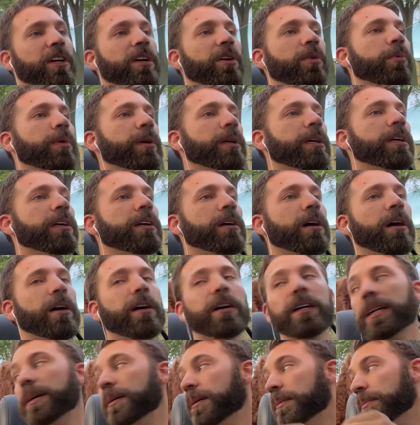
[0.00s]
We could
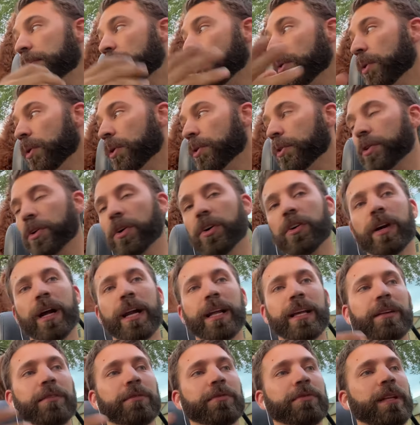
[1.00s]
call it a mold or a
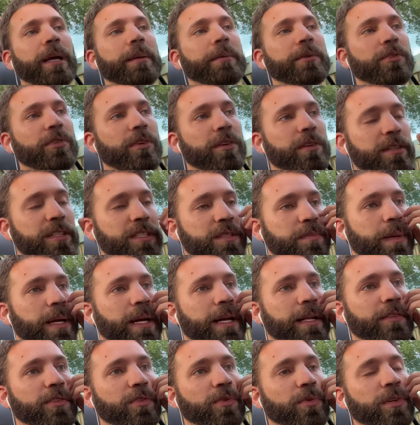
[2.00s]
chronic inflammatory
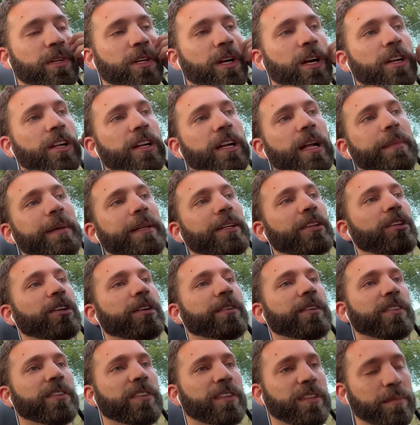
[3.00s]
response or an autonomic
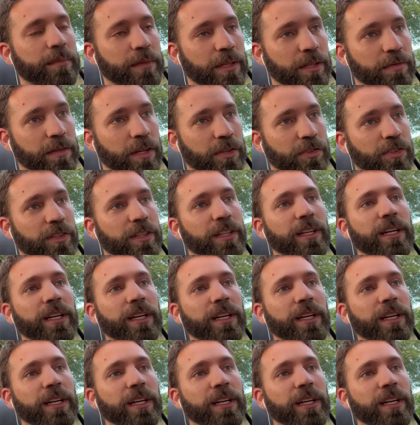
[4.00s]
nervous system dysfunction.